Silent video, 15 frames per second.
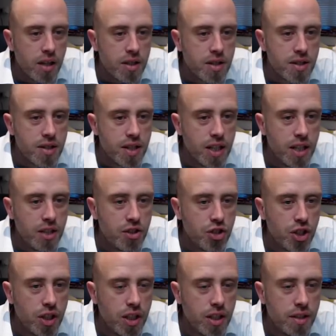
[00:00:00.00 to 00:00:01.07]

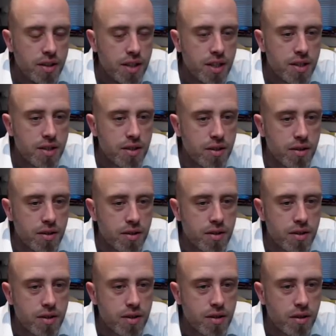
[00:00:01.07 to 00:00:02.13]
CG
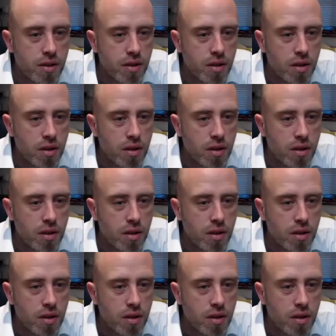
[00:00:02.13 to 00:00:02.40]
distance,